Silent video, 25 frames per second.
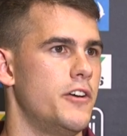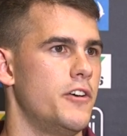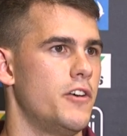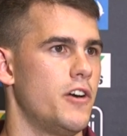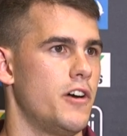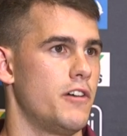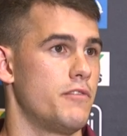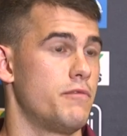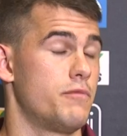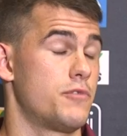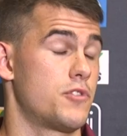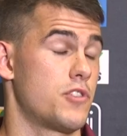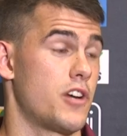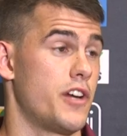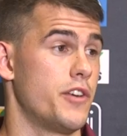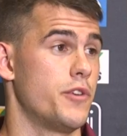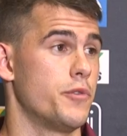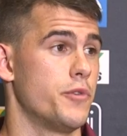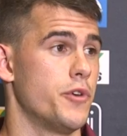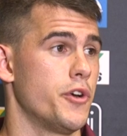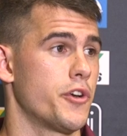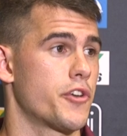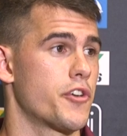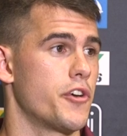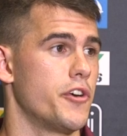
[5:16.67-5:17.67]
to
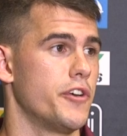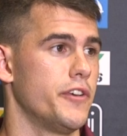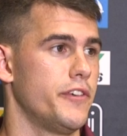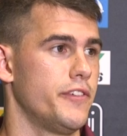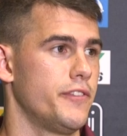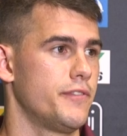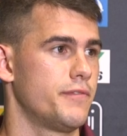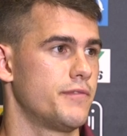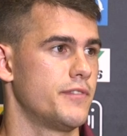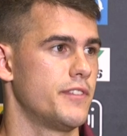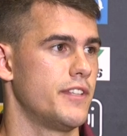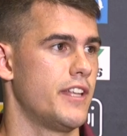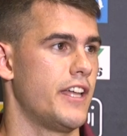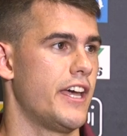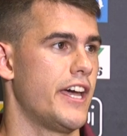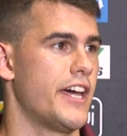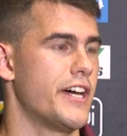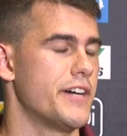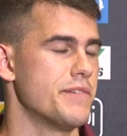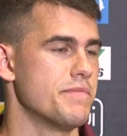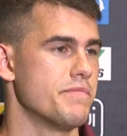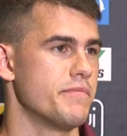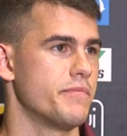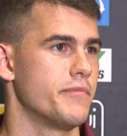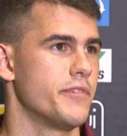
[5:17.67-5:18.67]
work on
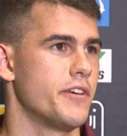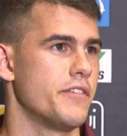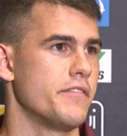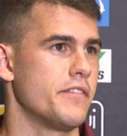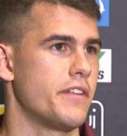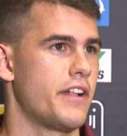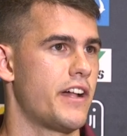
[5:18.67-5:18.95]
over the